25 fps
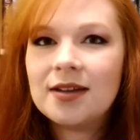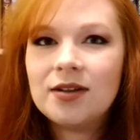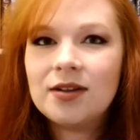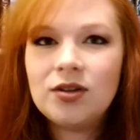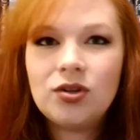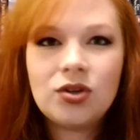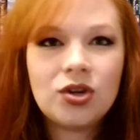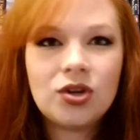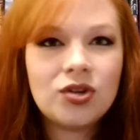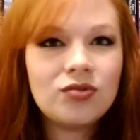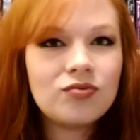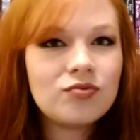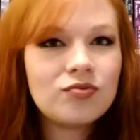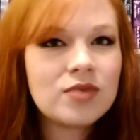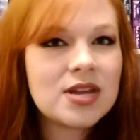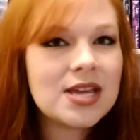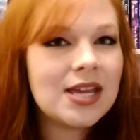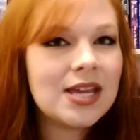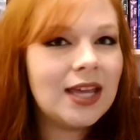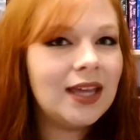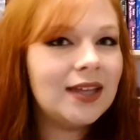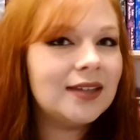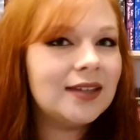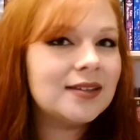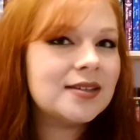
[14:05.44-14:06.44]

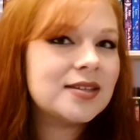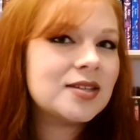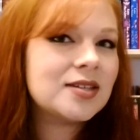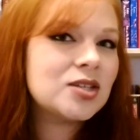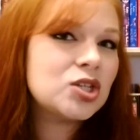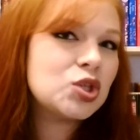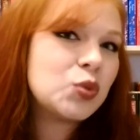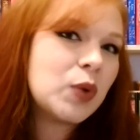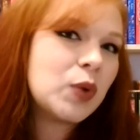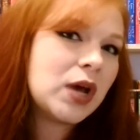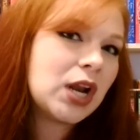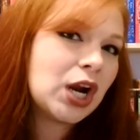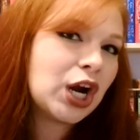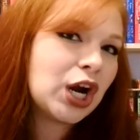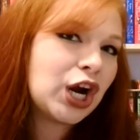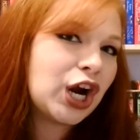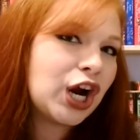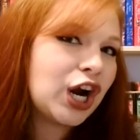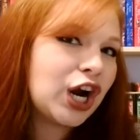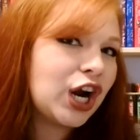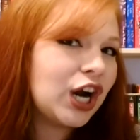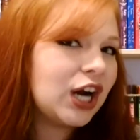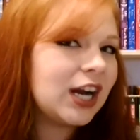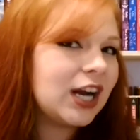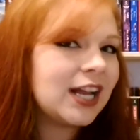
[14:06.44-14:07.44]
Goodreads,
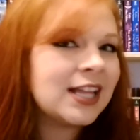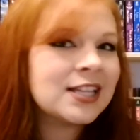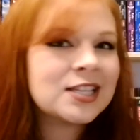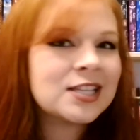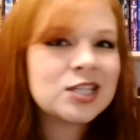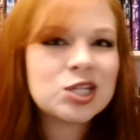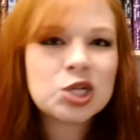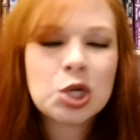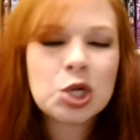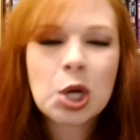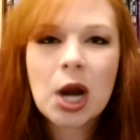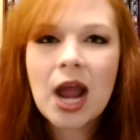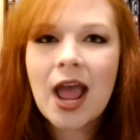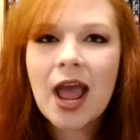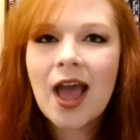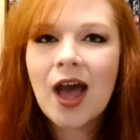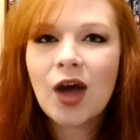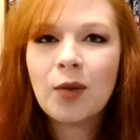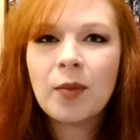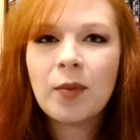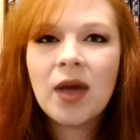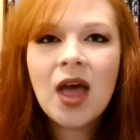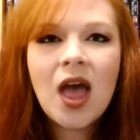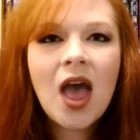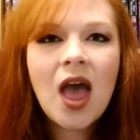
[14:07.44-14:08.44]
Twitter, Instagram.
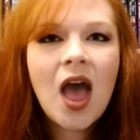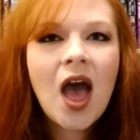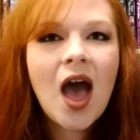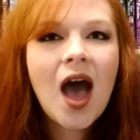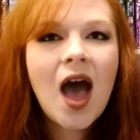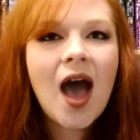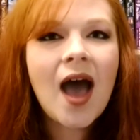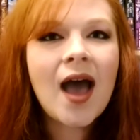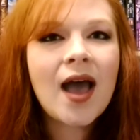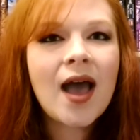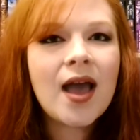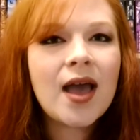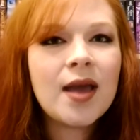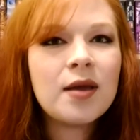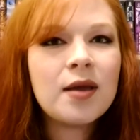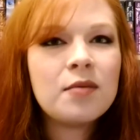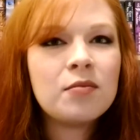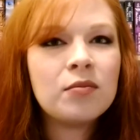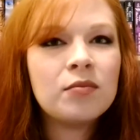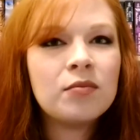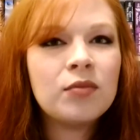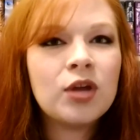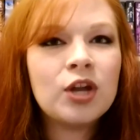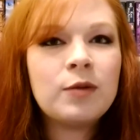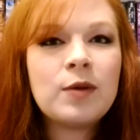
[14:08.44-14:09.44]
I'm
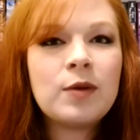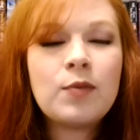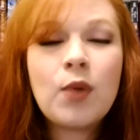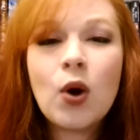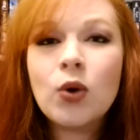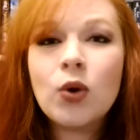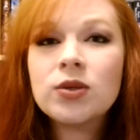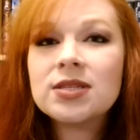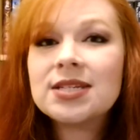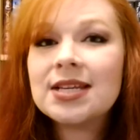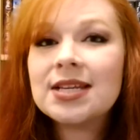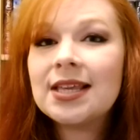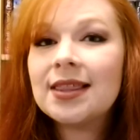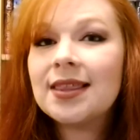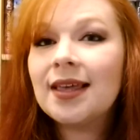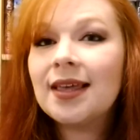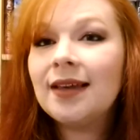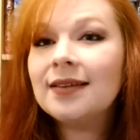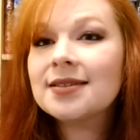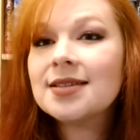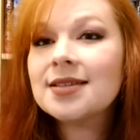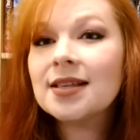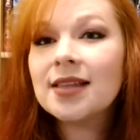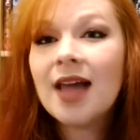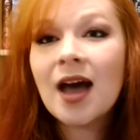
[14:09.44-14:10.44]
going to be posting
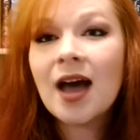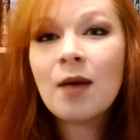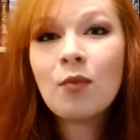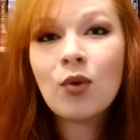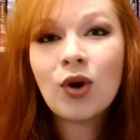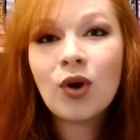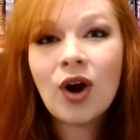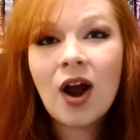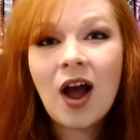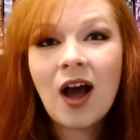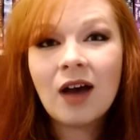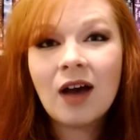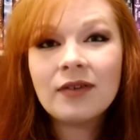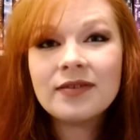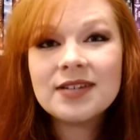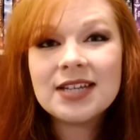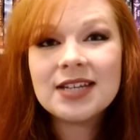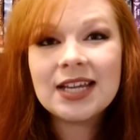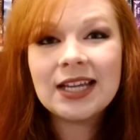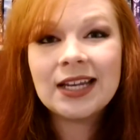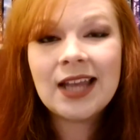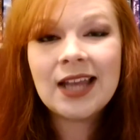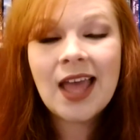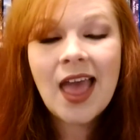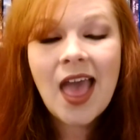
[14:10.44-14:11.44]
things a lot more
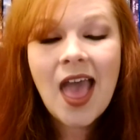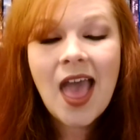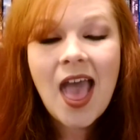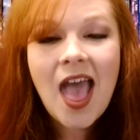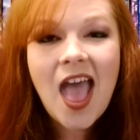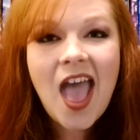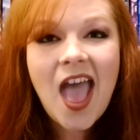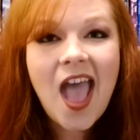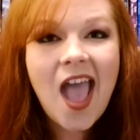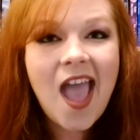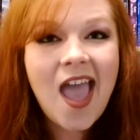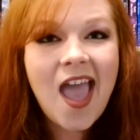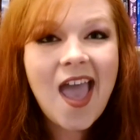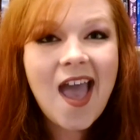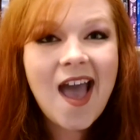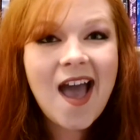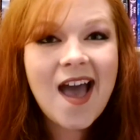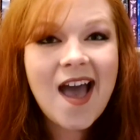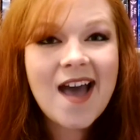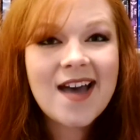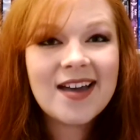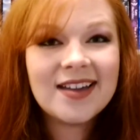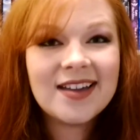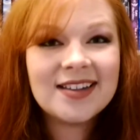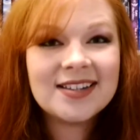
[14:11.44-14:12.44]
often,
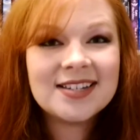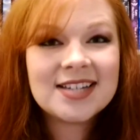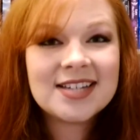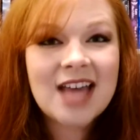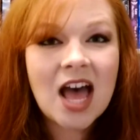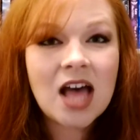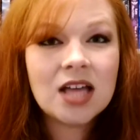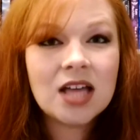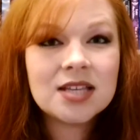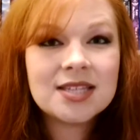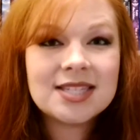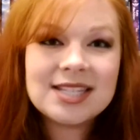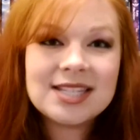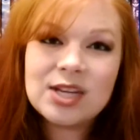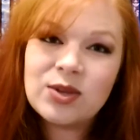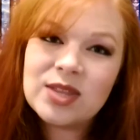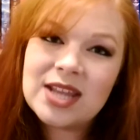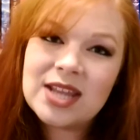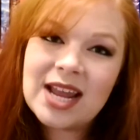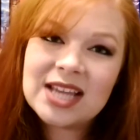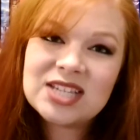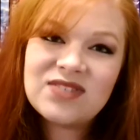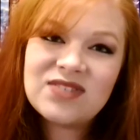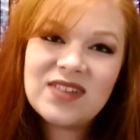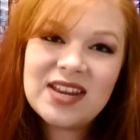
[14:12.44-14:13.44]
and I'll see you in the
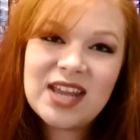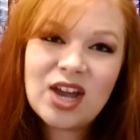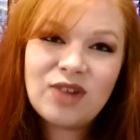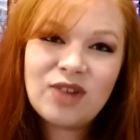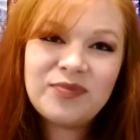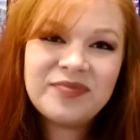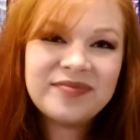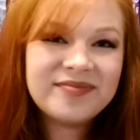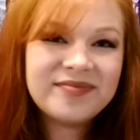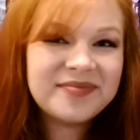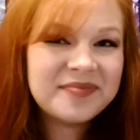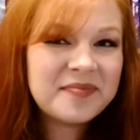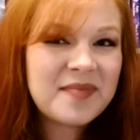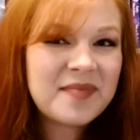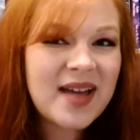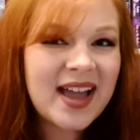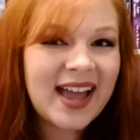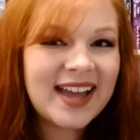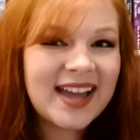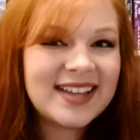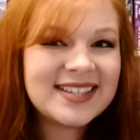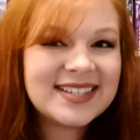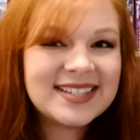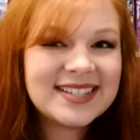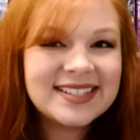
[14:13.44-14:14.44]
next video. Bye,
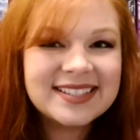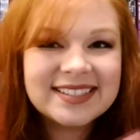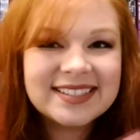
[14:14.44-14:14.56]
guys.